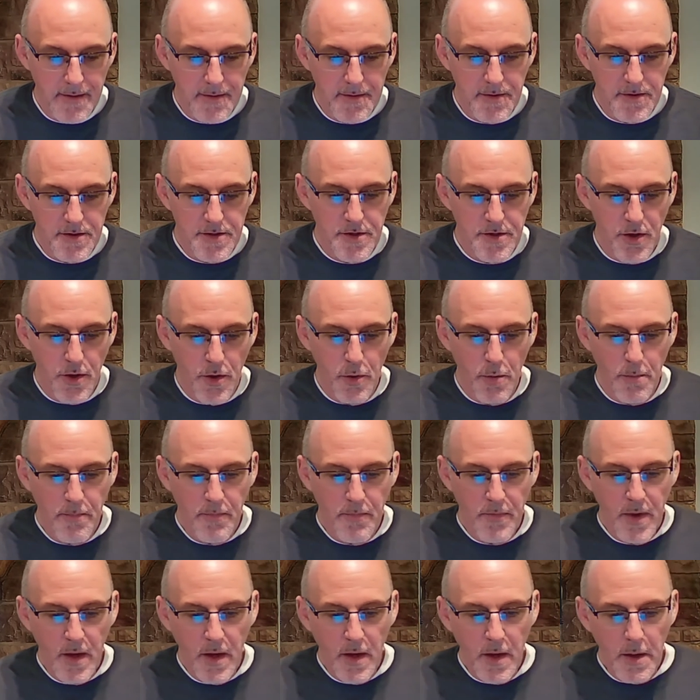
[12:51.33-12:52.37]
So,
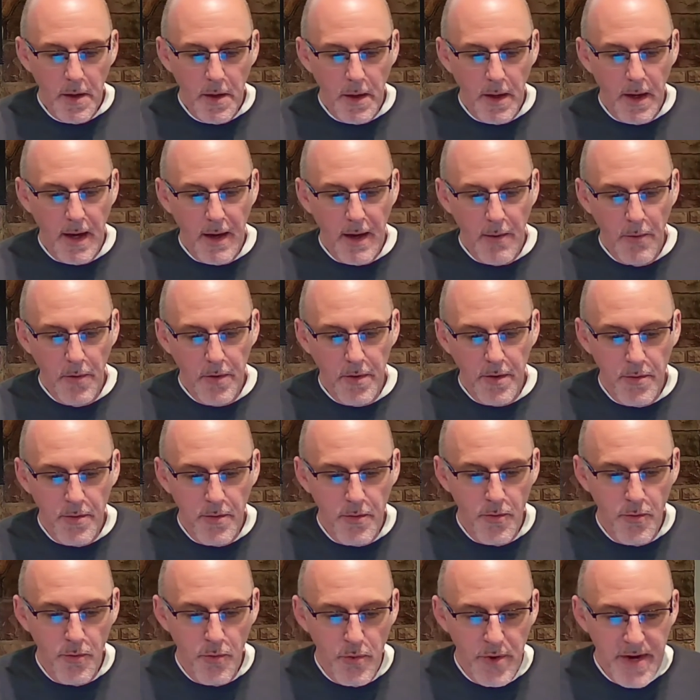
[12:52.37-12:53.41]
I want to
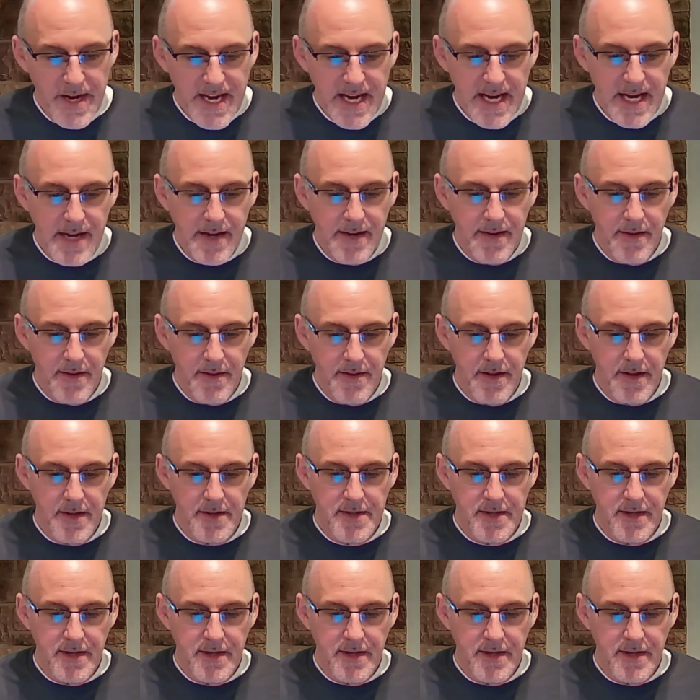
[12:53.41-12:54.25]
read this.